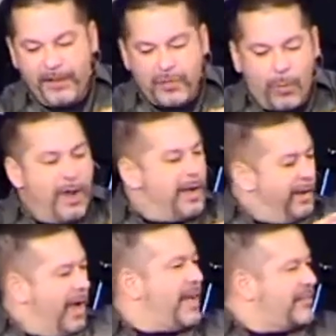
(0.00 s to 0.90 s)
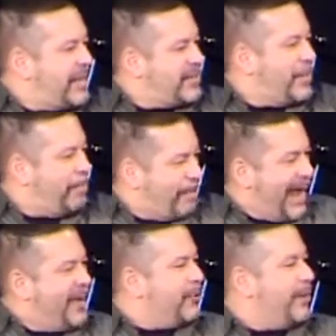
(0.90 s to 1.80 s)
So God sets a
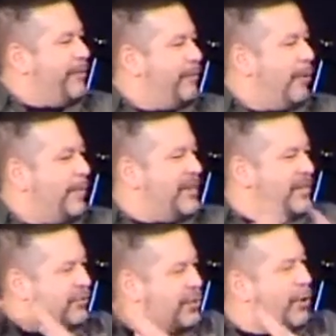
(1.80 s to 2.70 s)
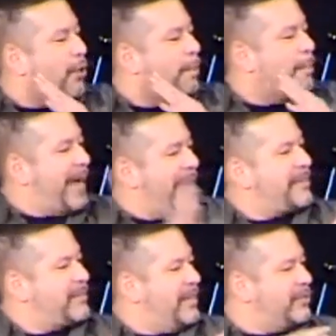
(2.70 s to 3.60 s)
boundary for me and says, don't go
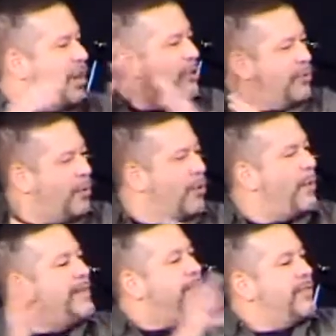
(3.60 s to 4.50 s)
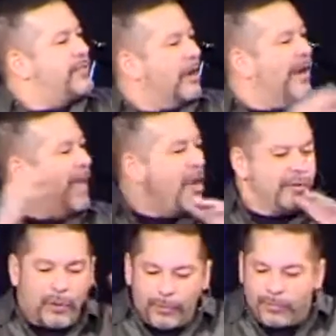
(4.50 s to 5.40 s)
past this, don't go into this area,
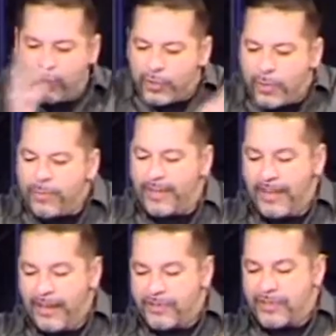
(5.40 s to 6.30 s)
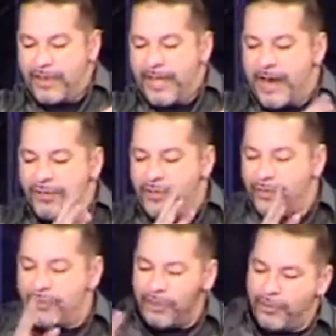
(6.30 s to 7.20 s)
don't do this, and I
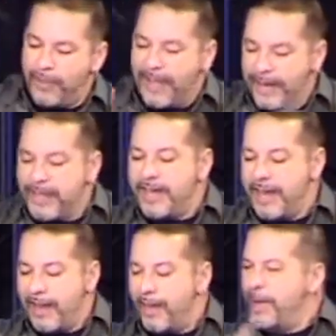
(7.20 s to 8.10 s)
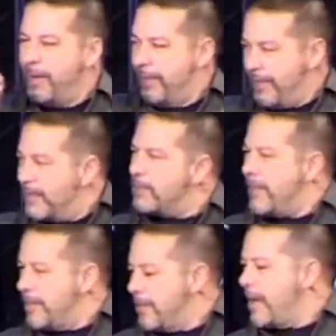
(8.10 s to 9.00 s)
choose to do that anyhow. That's
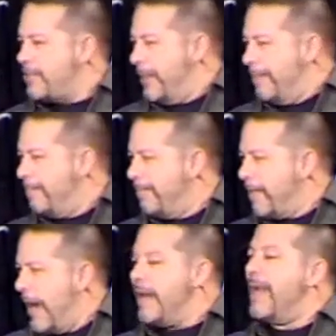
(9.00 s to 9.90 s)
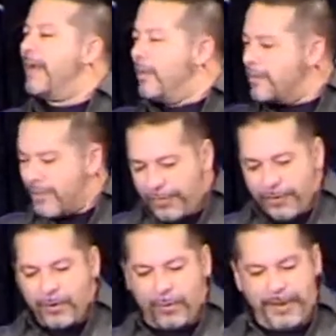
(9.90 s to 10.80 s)
transgression. All right, now here's the
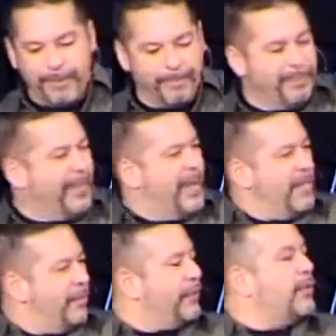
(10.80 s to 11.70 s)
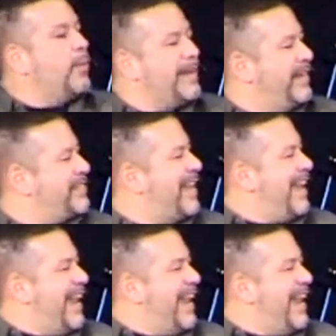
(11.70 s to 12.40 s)
third one. The third one is